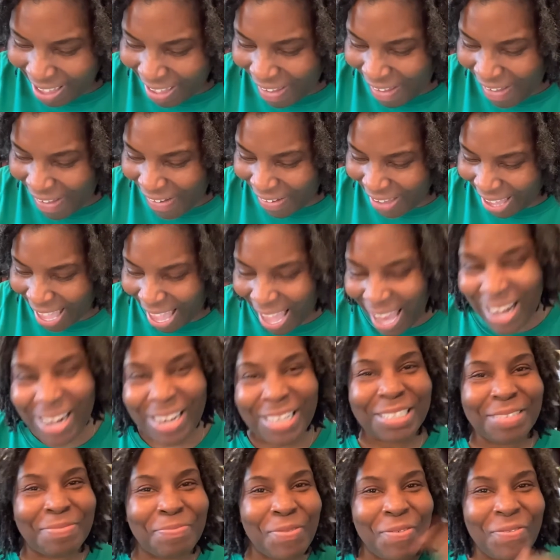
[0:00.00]
okay,
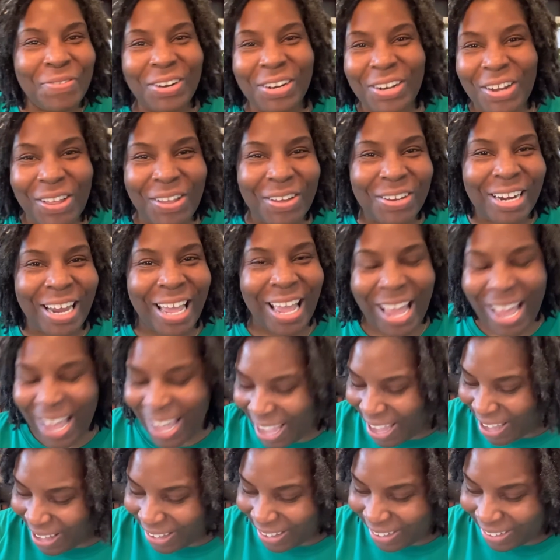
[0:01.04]
let's move it along to
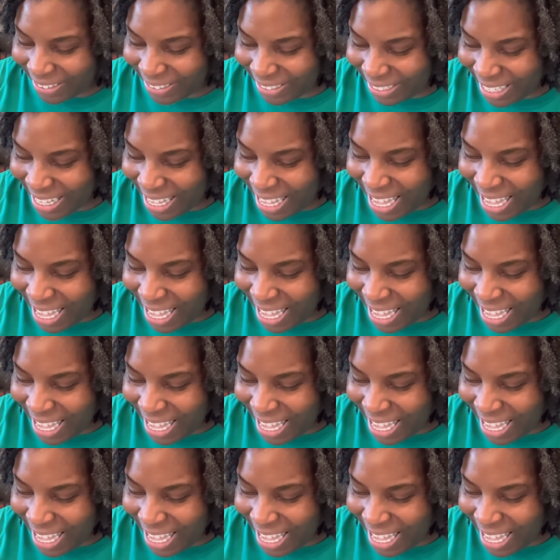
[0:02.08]
L.